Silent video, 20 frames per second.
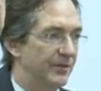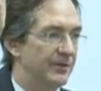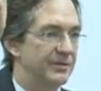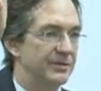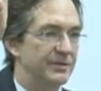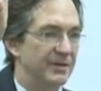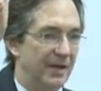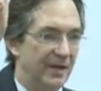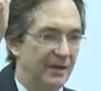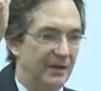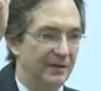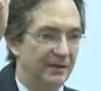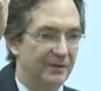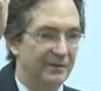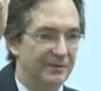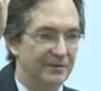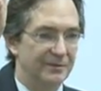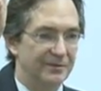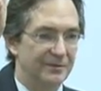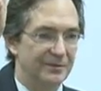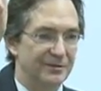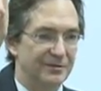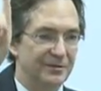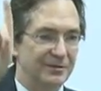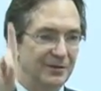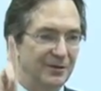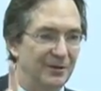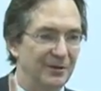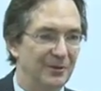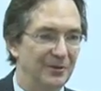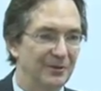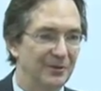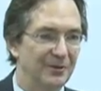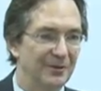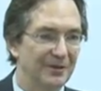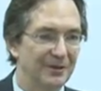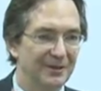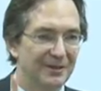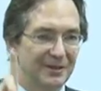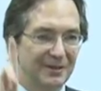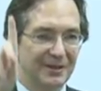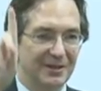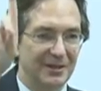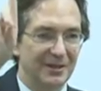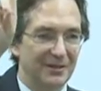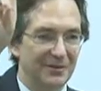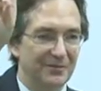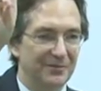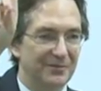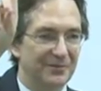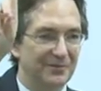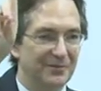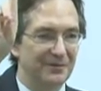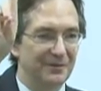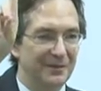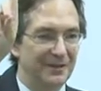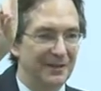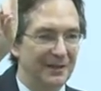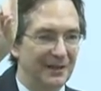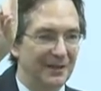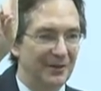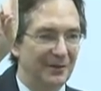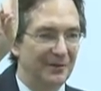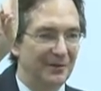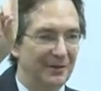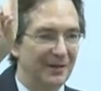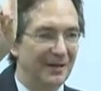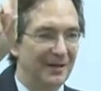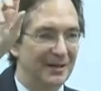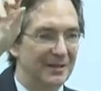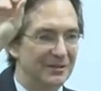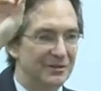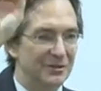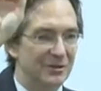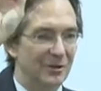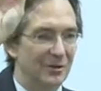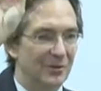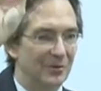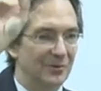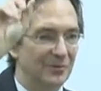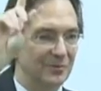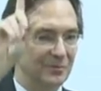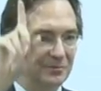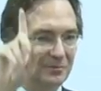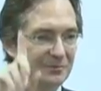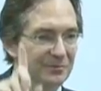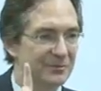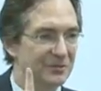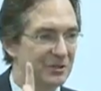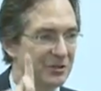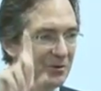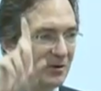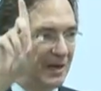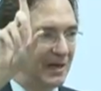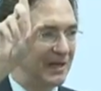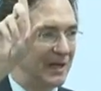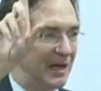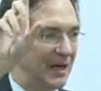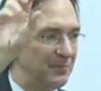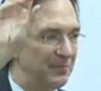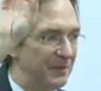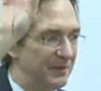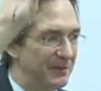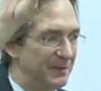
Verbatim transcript: the sun. So if, you know, uh, so straight up